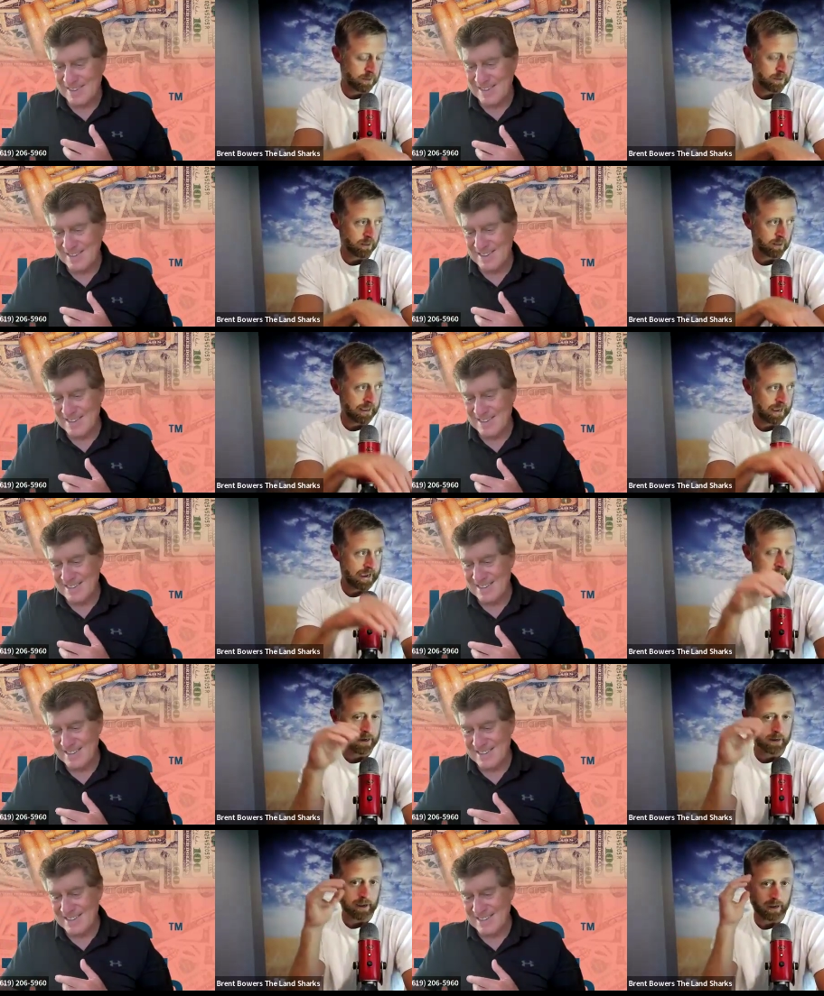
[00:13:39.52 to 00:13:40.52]
Speaker 1: rid of the
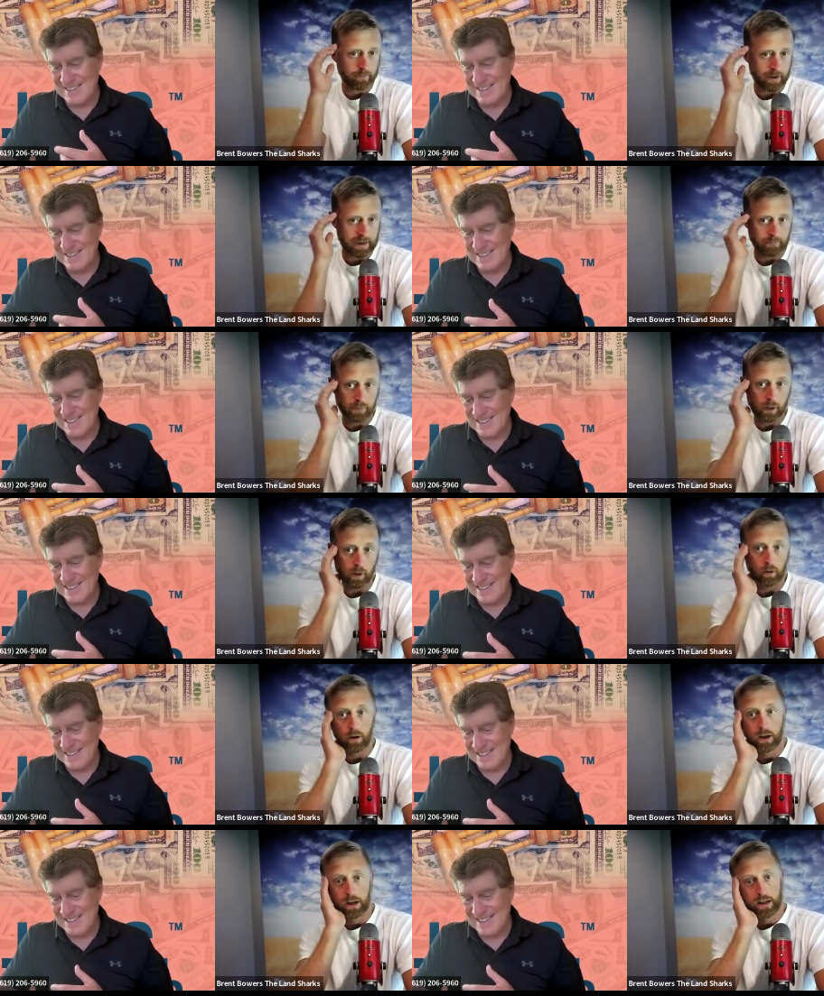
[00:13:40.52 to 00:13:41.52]
land and I can buy a
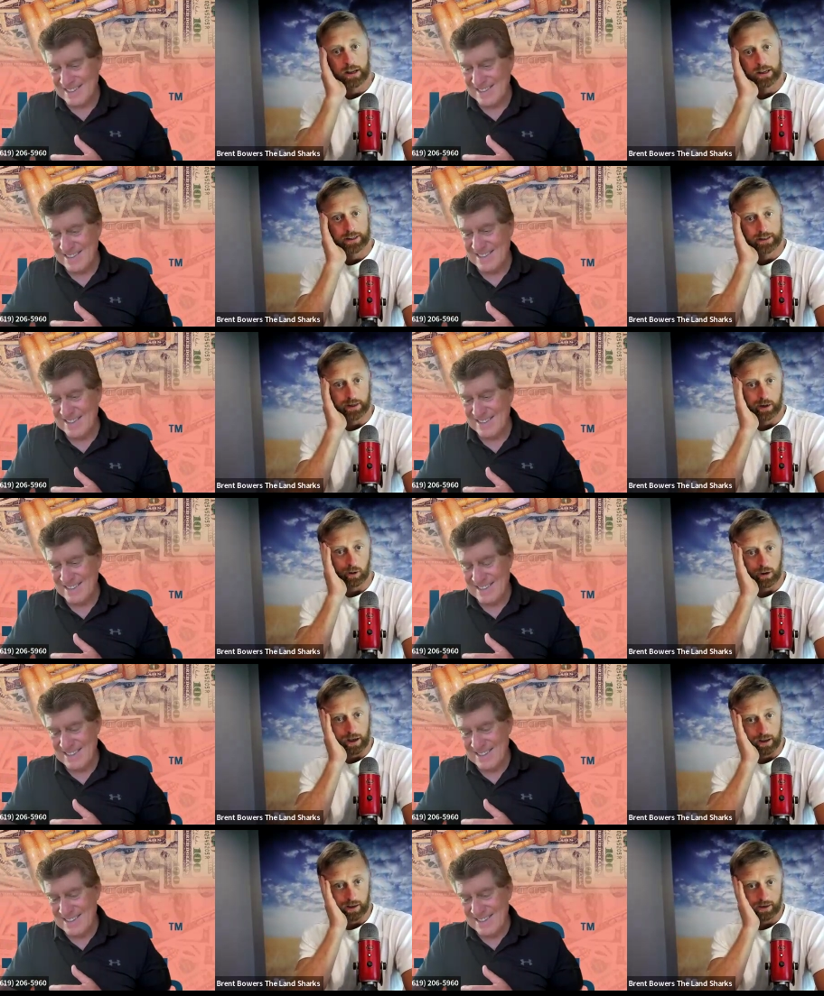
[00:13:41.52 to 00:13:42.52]
boat. So
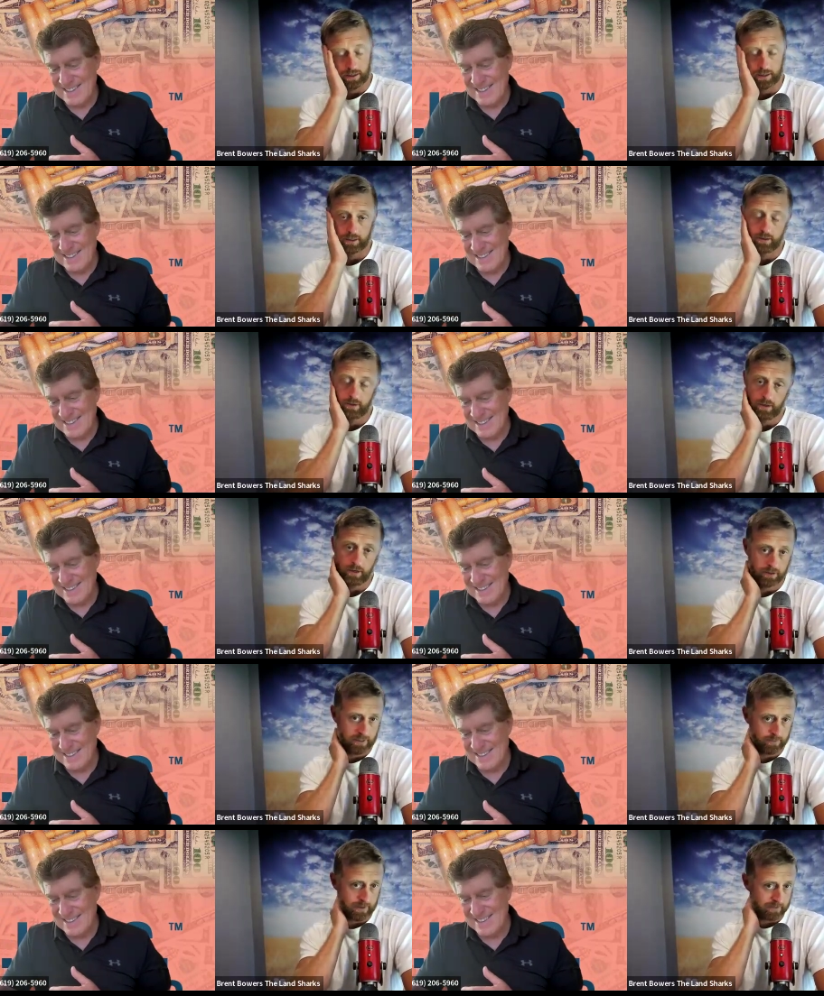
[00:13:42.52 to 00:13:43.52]
it just, you know,
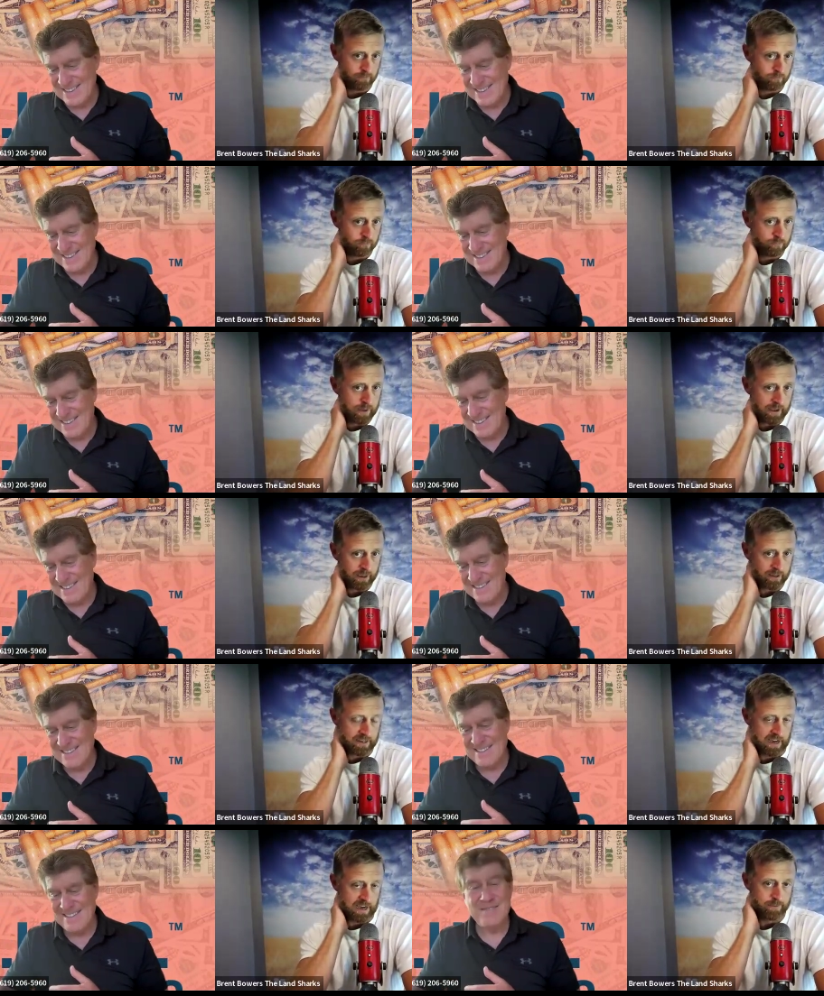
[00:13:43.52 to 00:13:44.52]
seemed like
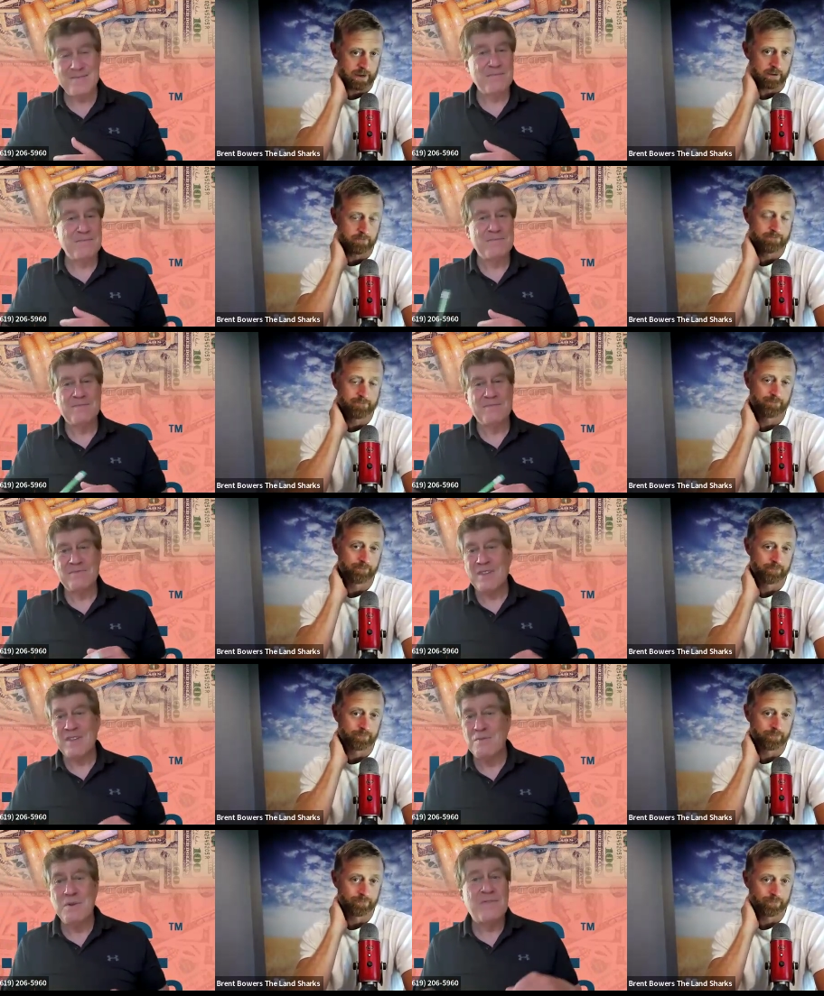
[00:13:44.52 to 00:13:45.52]
good timing.
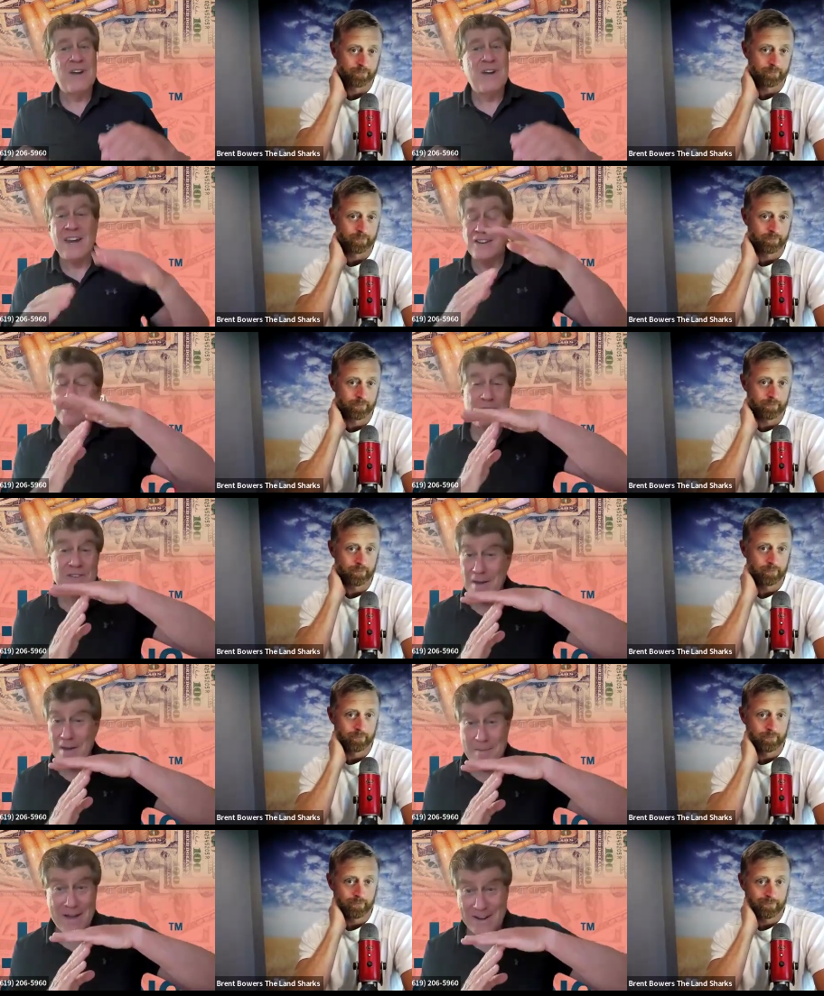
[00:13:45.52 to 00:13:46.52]
Speaker 2: We've got to do a
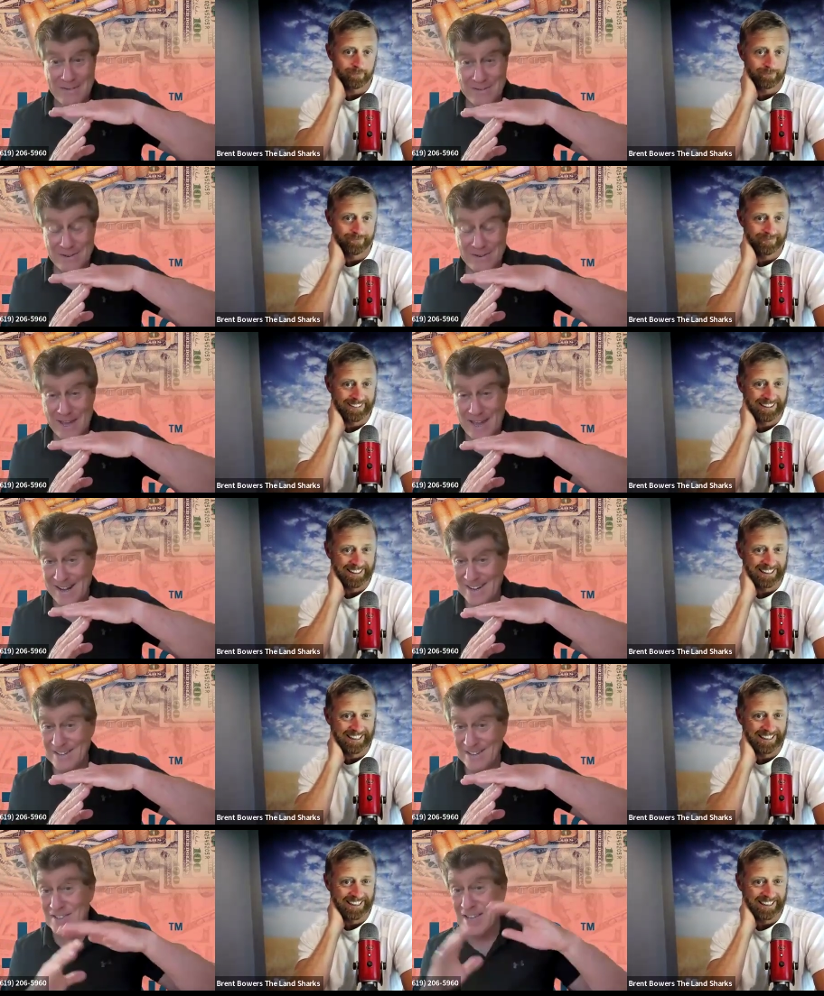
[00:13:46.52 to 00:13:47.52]
timeout after that
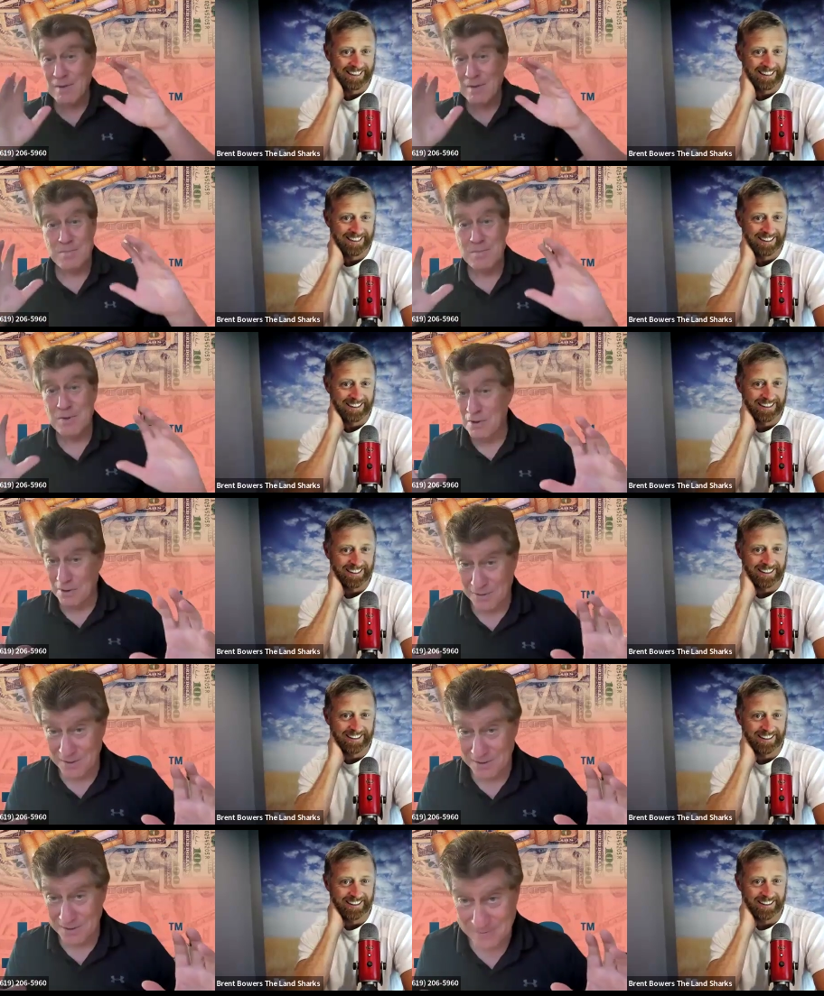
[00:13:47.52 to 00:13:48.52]
because that was
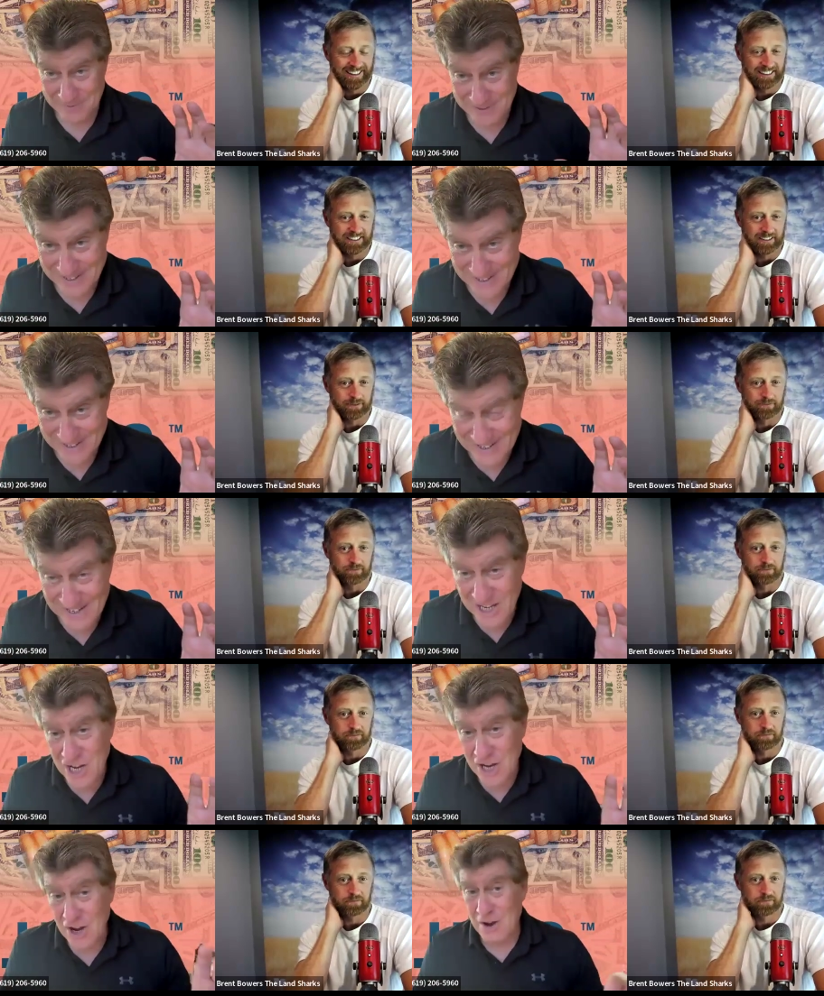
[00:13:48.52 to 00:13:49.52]
beautiful.
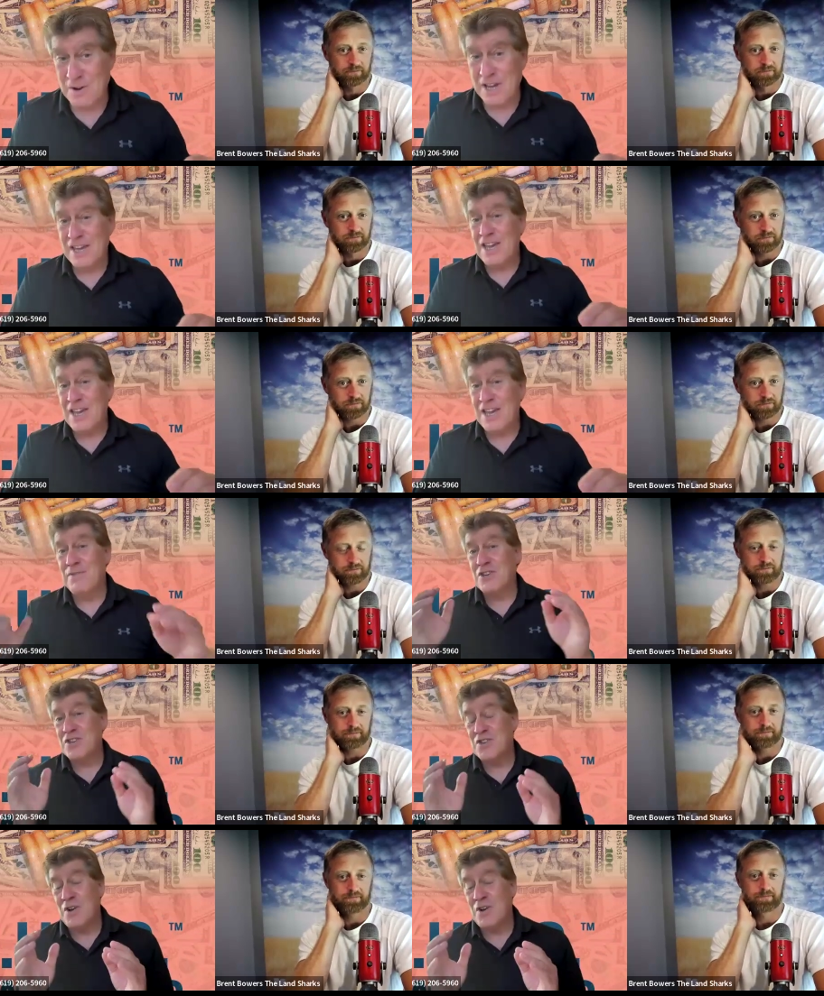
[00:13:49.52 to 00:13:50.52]
Okay, if you
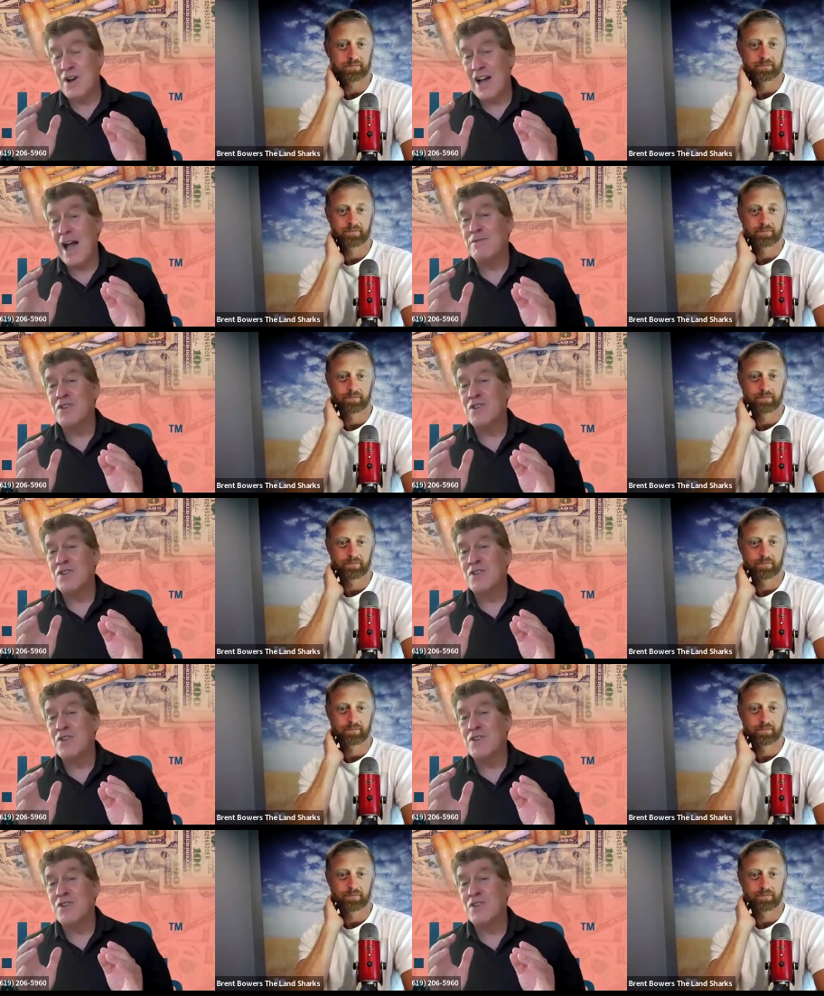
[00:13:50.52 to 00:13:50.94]
saw, I